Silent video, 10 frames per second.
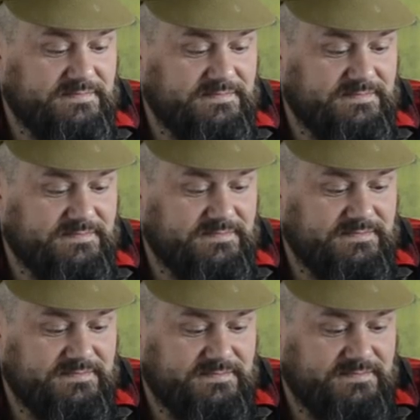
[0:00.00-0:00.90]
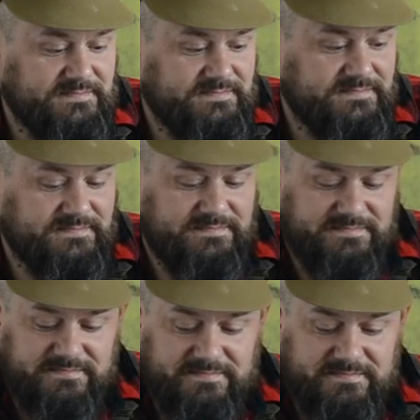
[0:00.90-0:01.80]

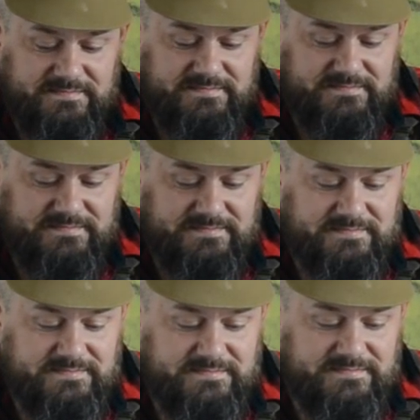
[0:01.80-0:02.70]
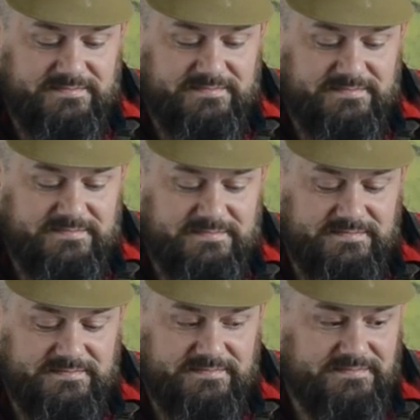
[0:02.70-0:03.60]

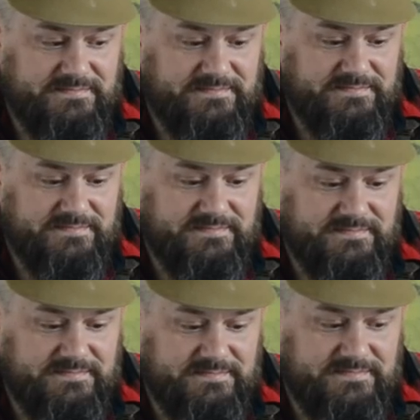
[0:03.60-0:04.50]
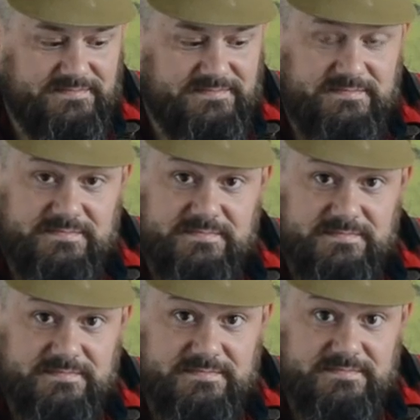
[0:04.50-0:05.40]

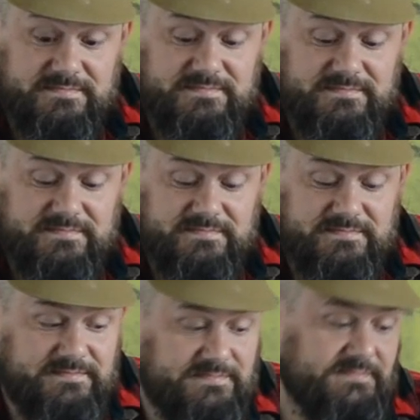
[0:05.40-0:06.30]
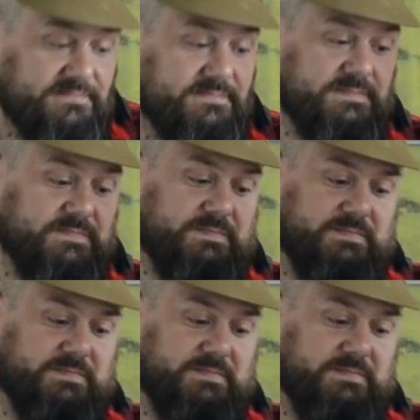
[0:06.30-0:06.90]
This person isn't speaking.